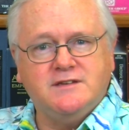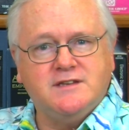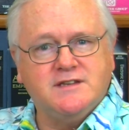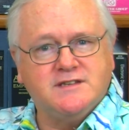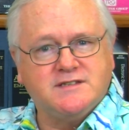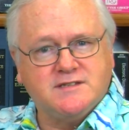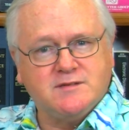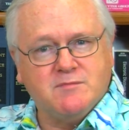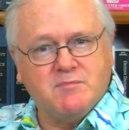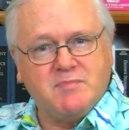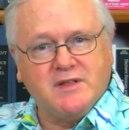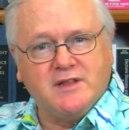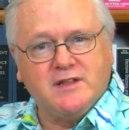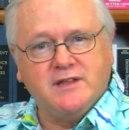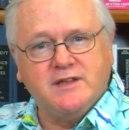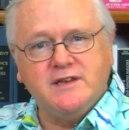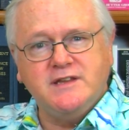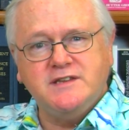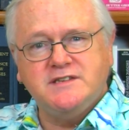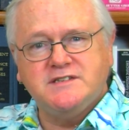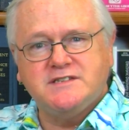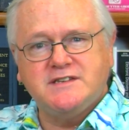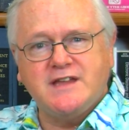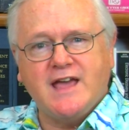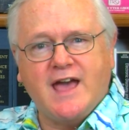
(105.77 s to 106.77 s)
disability
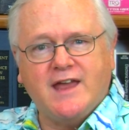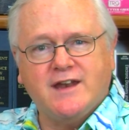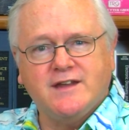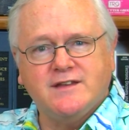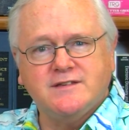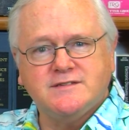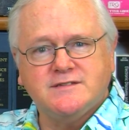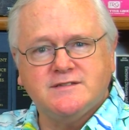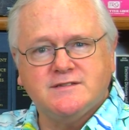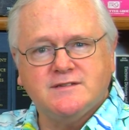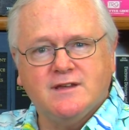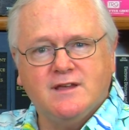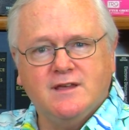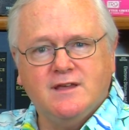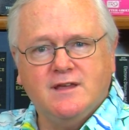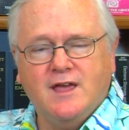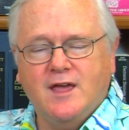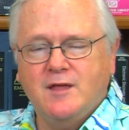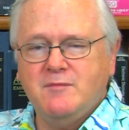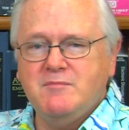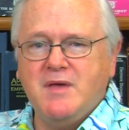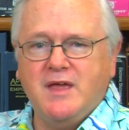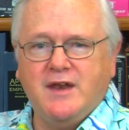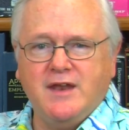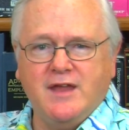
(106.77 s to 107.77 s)
status,
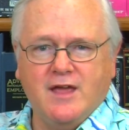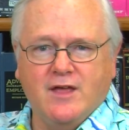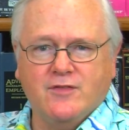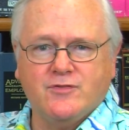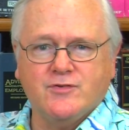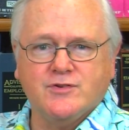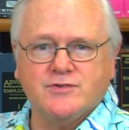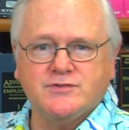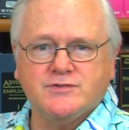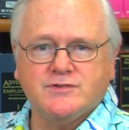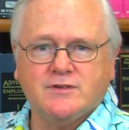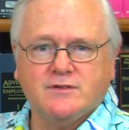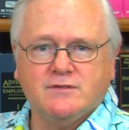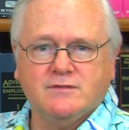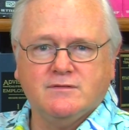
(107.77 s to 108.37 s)
and many others.